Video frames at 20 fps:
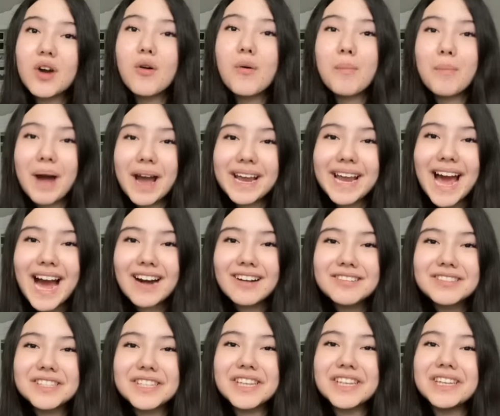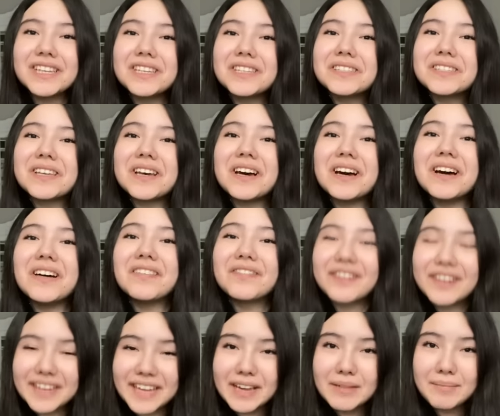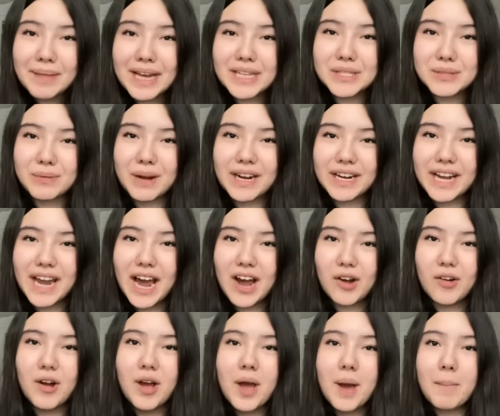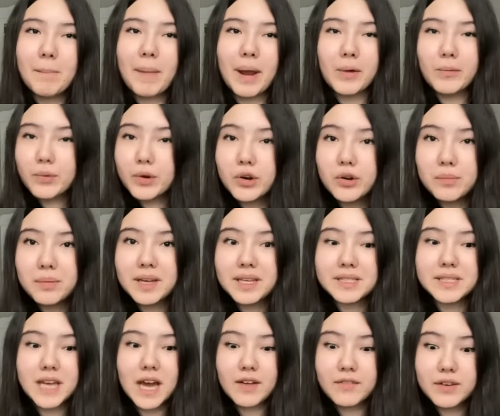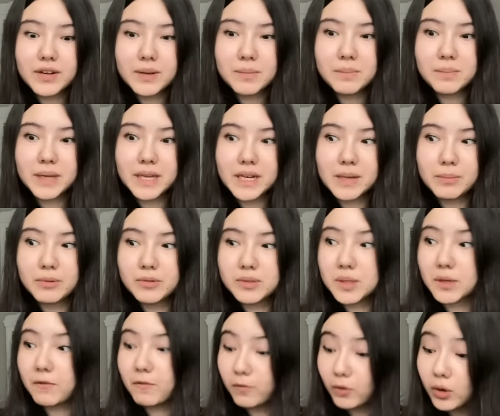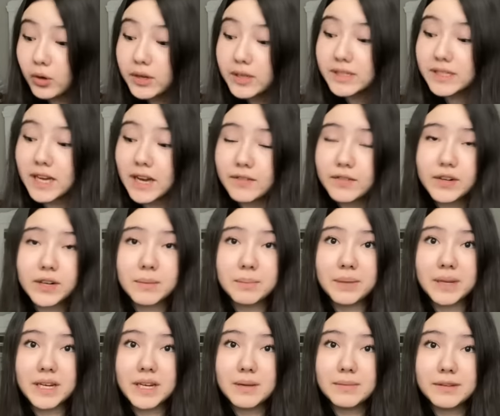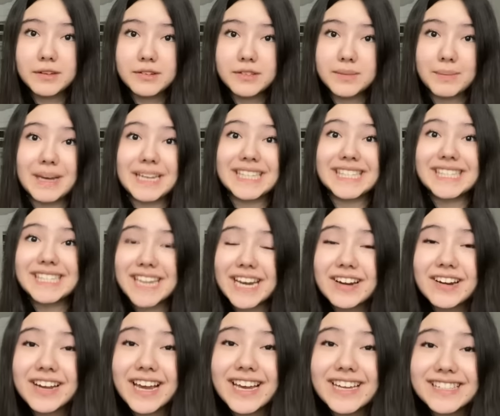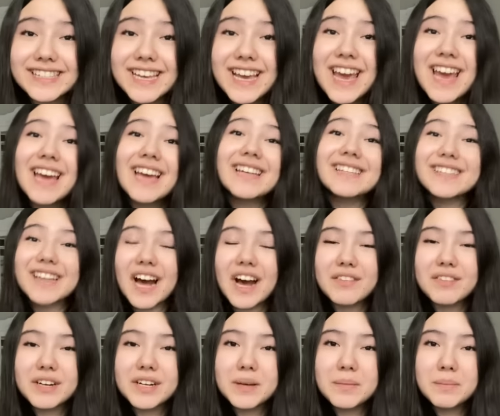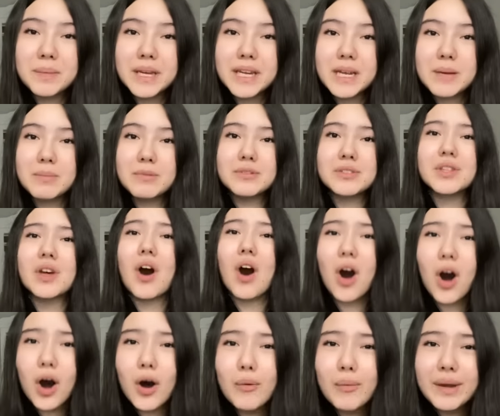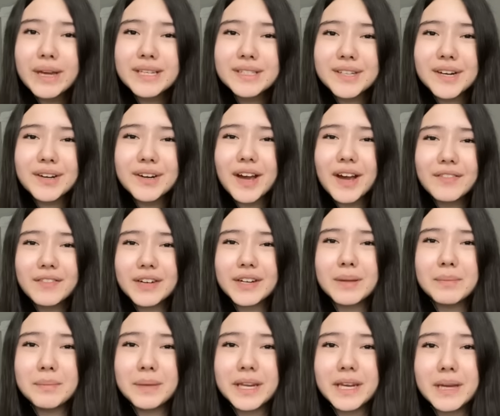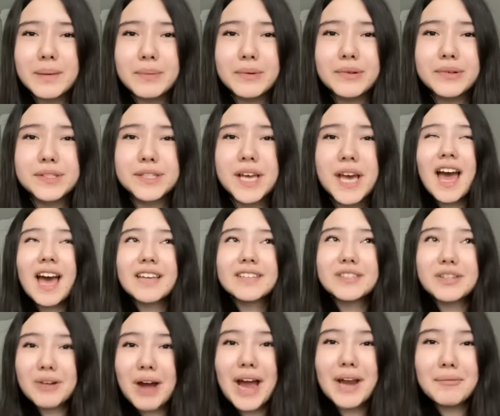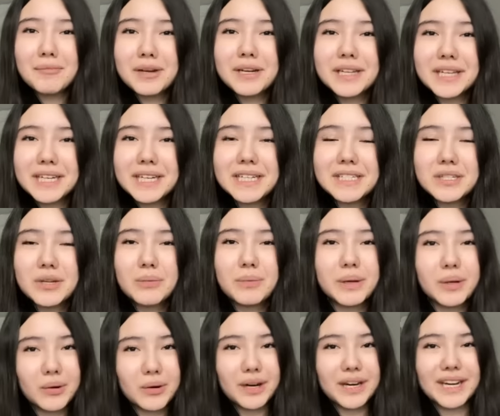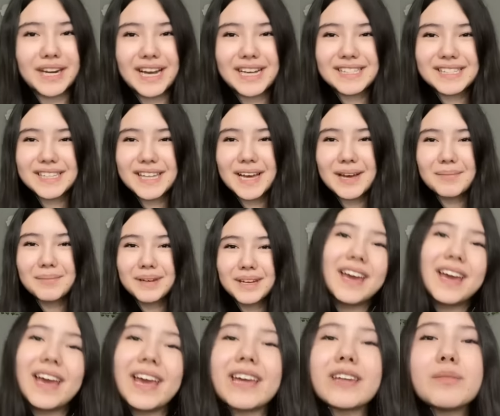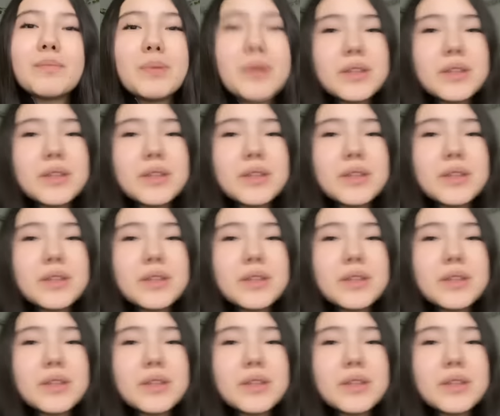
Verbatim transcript: my house is a freaking mess right now. My room is covered in Beanie Boos, the floor is covered in Beanie Boos, my staircase is covered in Beanie Boos, the hallways are covered in Beanie Boos, so I really need to reorganize them and put